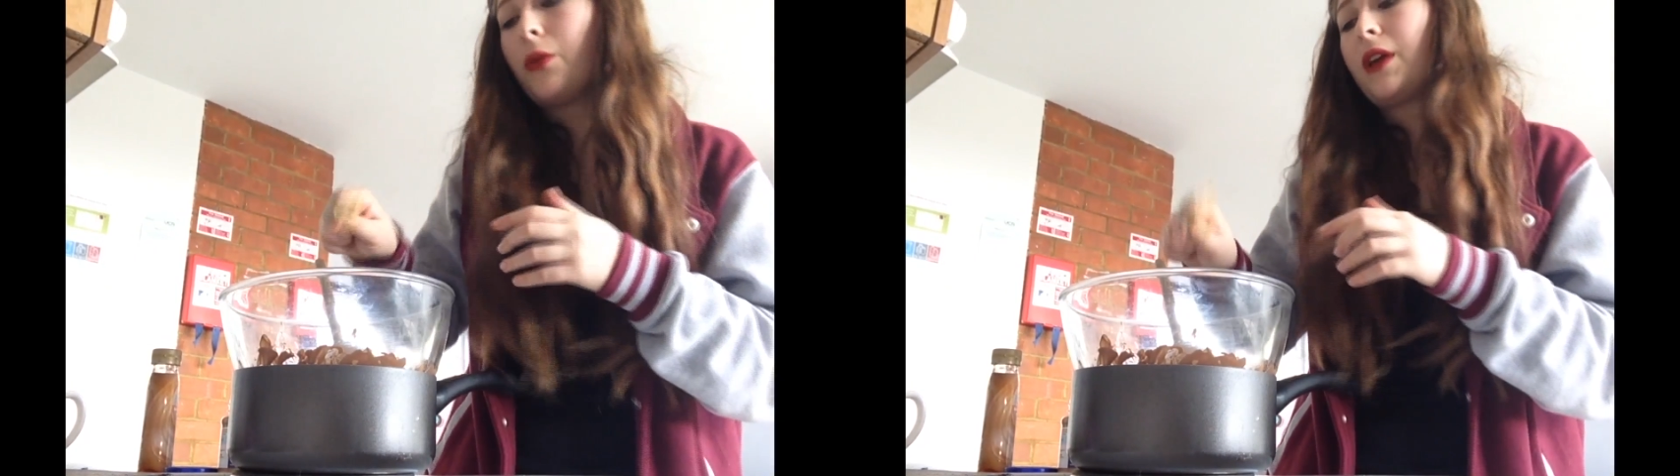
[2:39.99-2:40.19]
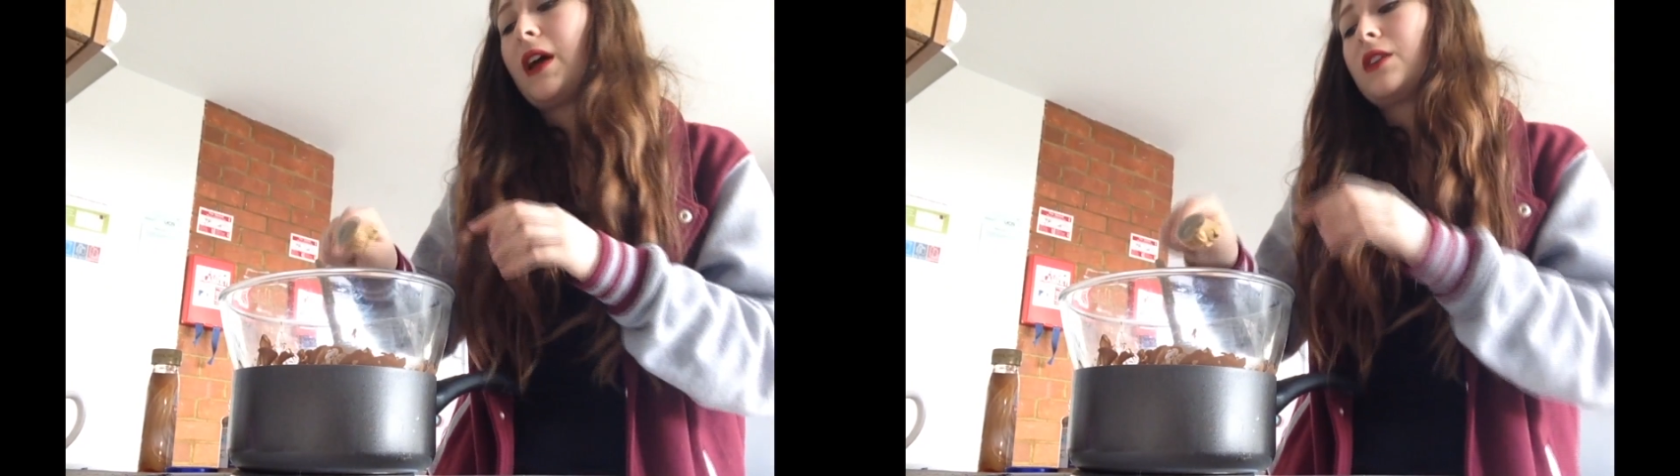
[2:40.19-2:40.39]

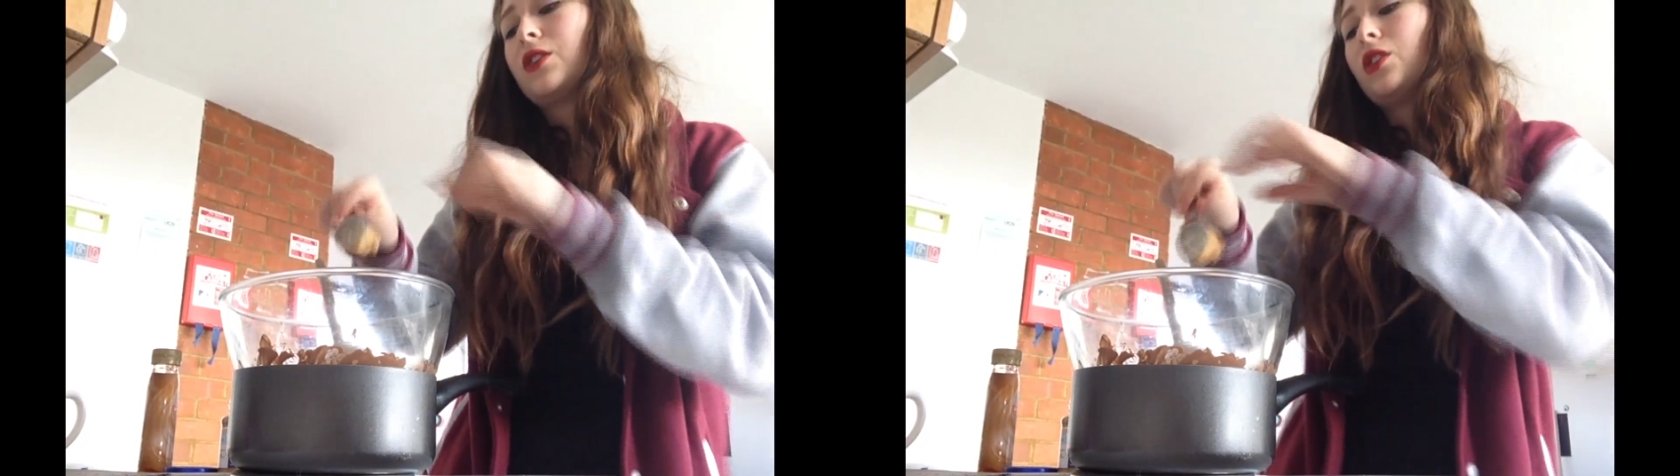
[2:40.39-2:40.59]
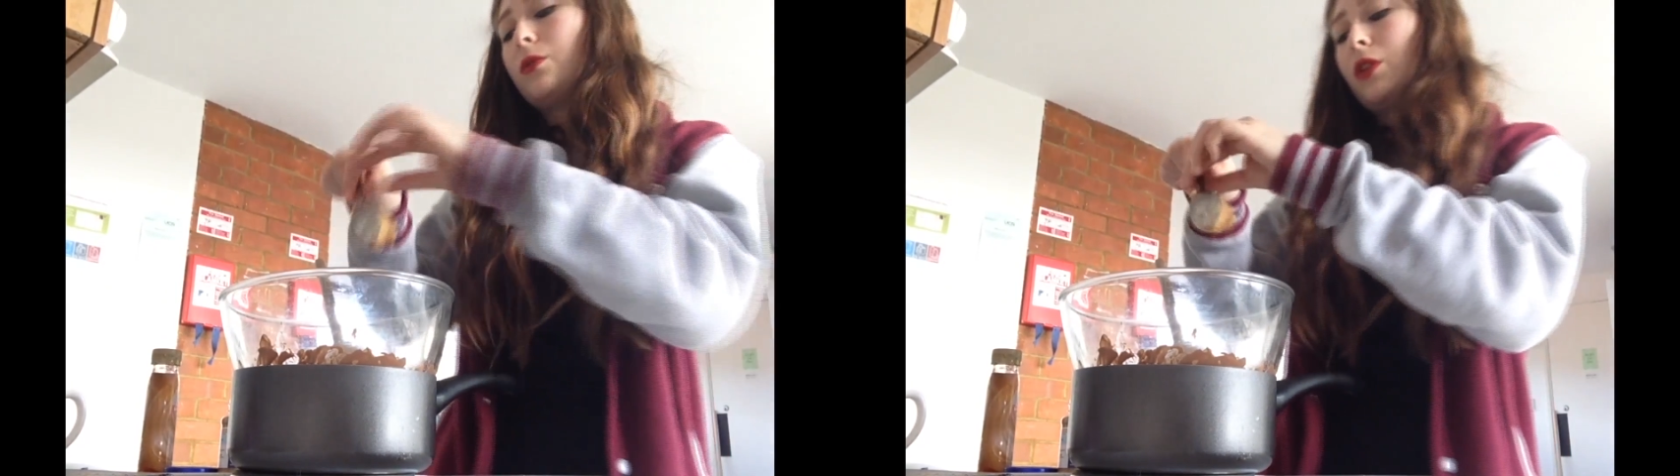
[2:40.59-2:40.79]
I don't want to
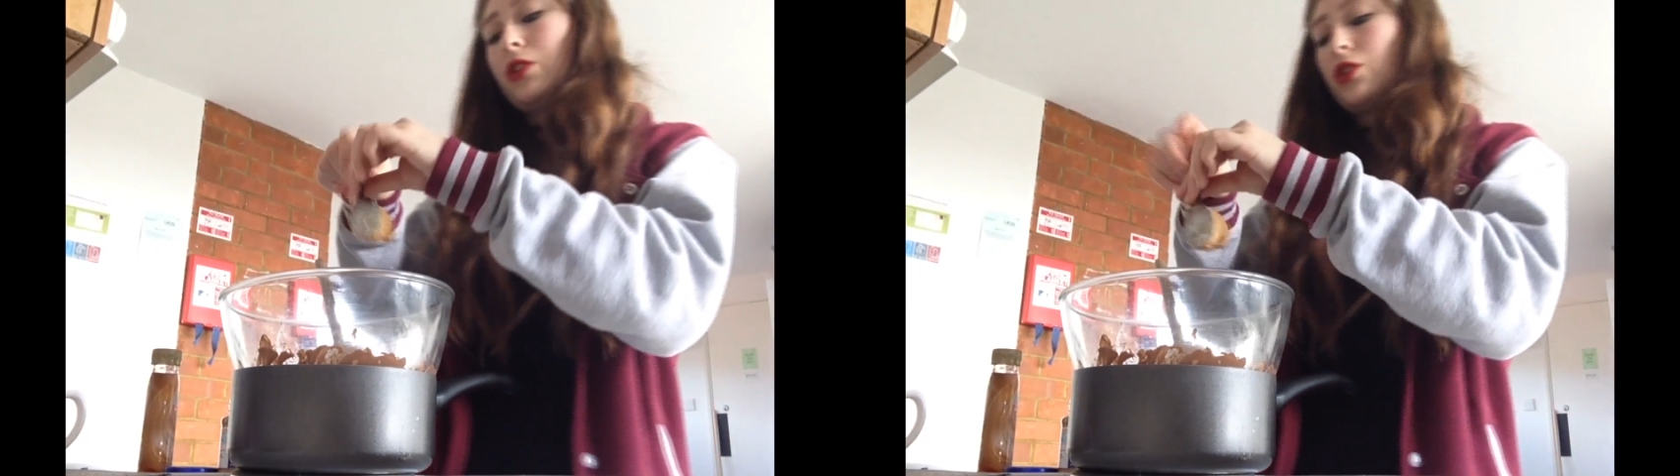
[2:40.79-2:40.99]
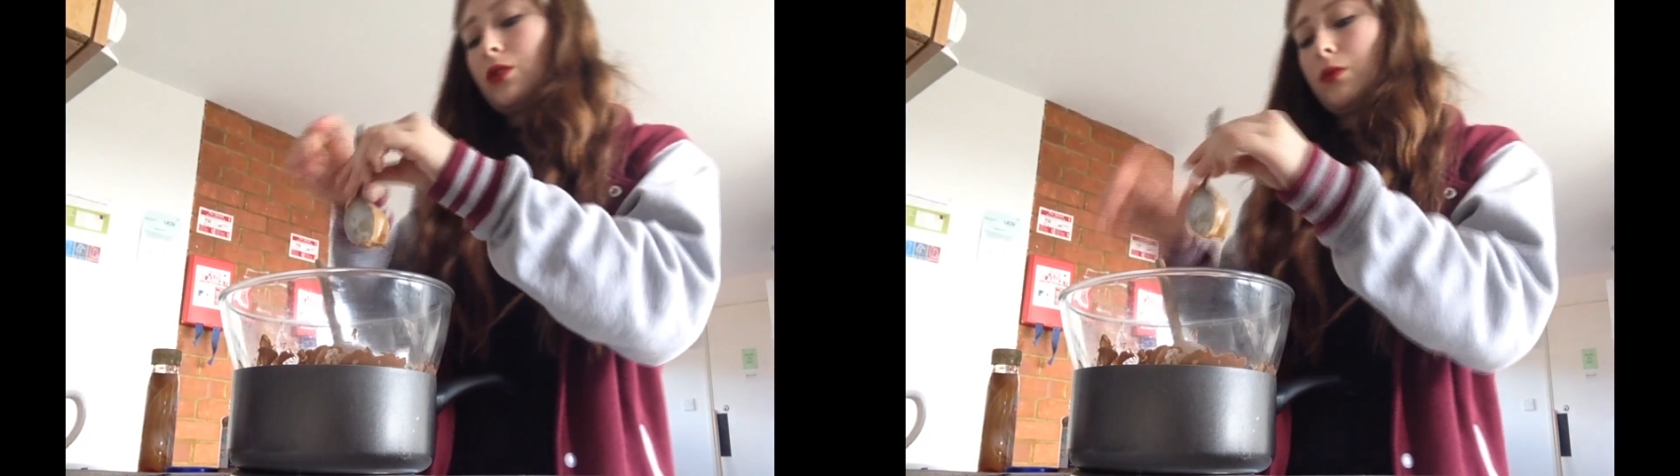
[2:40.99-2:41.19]
add too
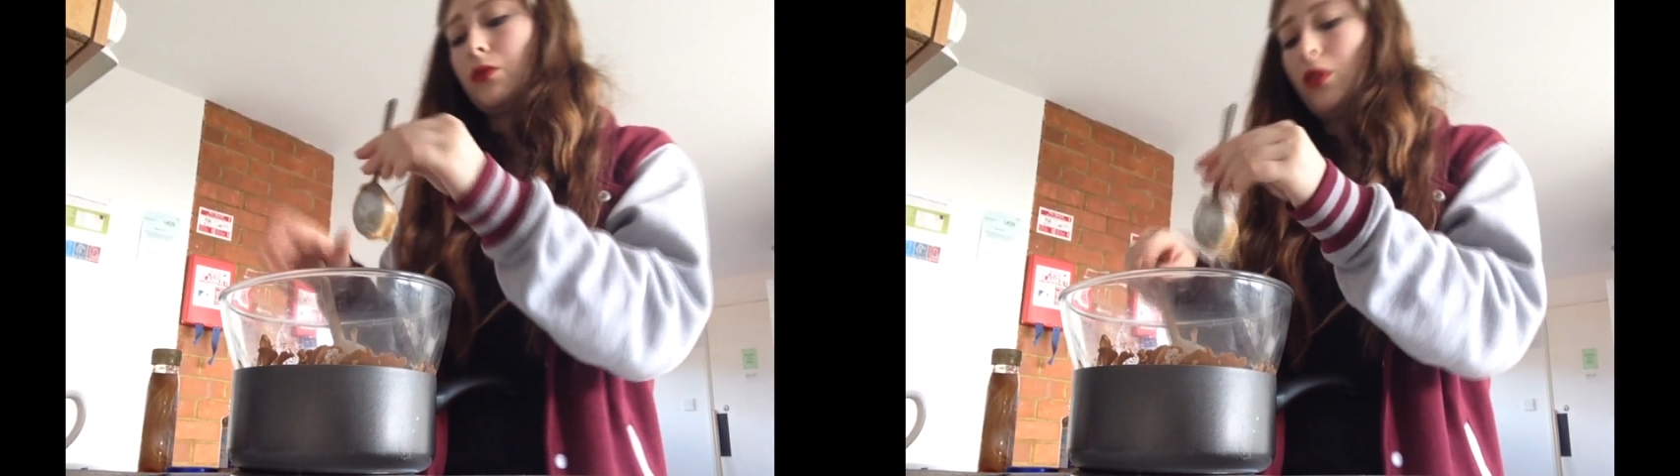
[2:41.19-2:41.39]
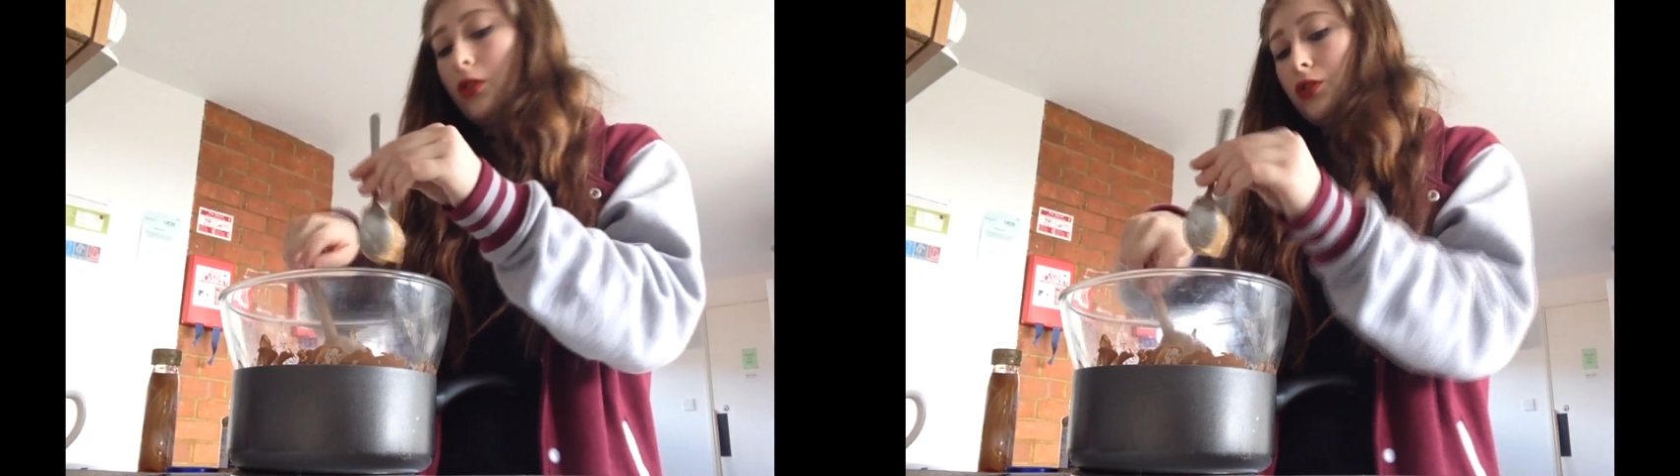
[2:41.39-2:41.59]
much
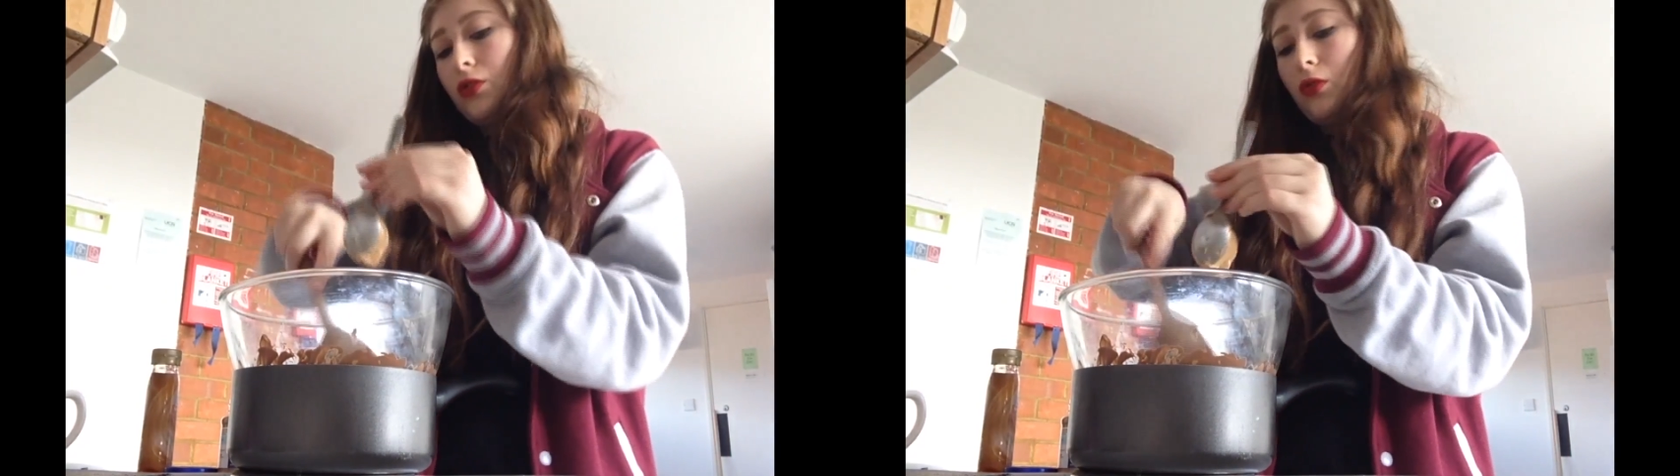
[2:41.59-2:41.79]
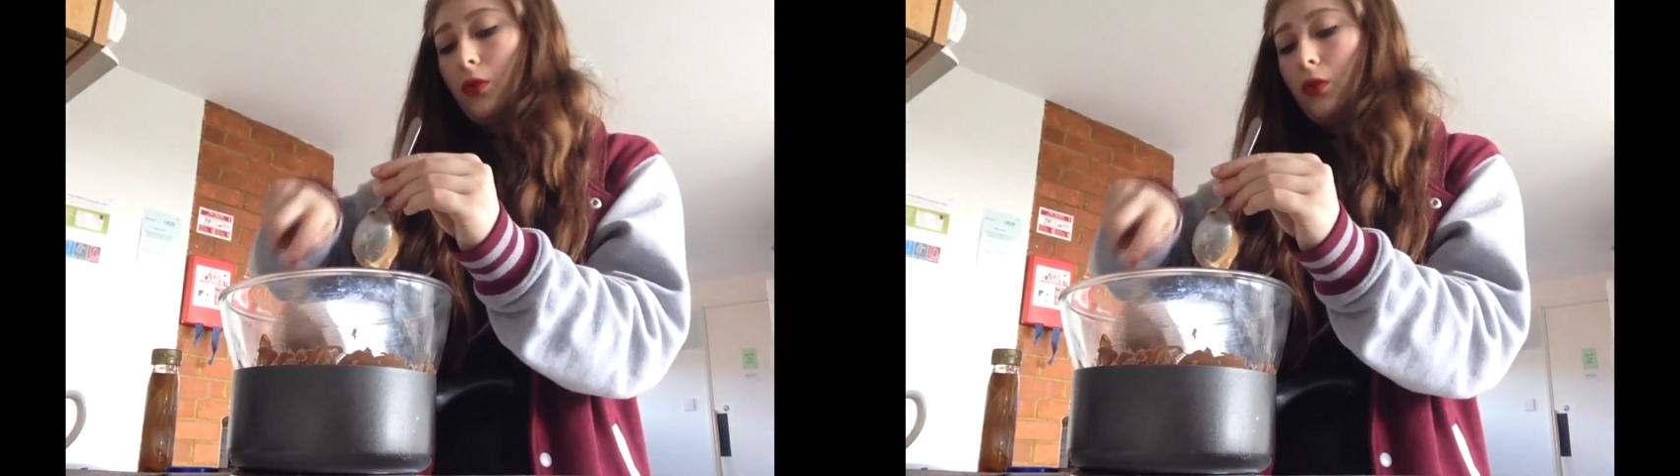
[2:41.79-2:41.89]
because I'm not